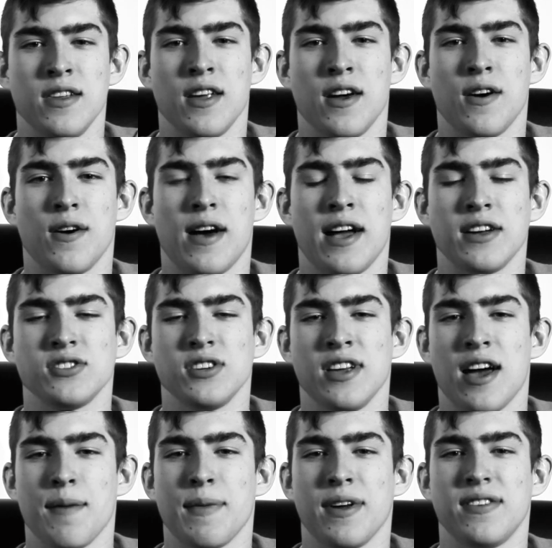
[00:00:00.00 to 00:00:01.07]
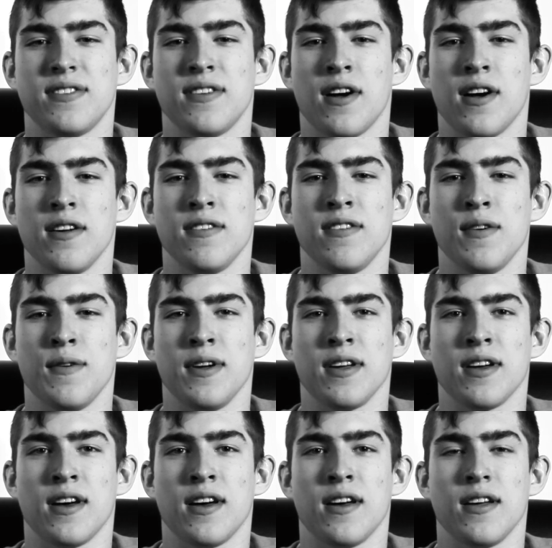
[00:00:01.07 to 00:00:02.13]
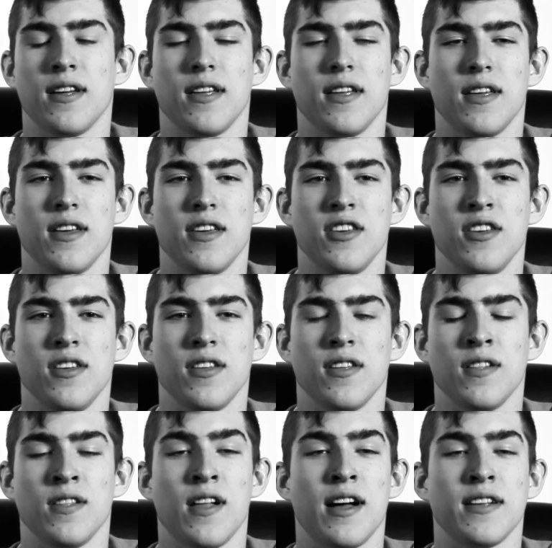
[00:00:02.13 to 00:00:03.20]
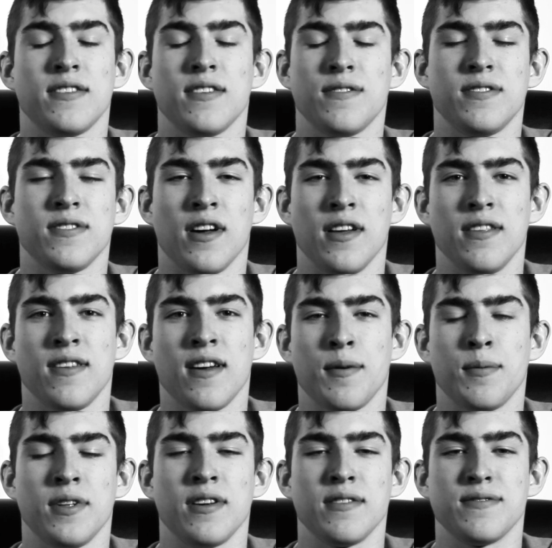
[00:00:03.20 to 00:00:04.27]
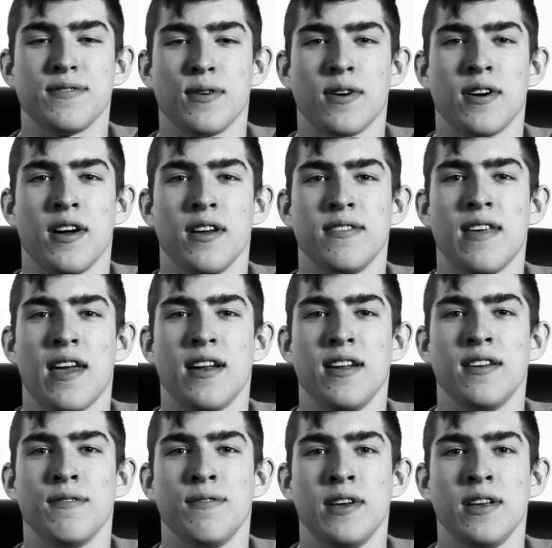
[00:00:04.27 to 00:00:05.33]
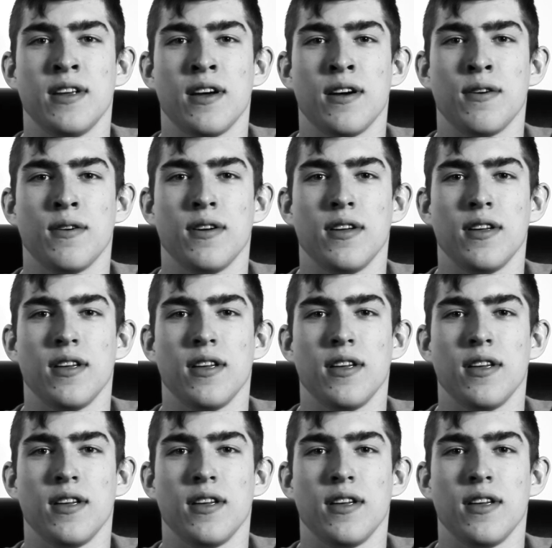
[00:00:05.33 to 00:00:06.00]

I actually got my start doing lots of stunt doubling for Danny DeVito,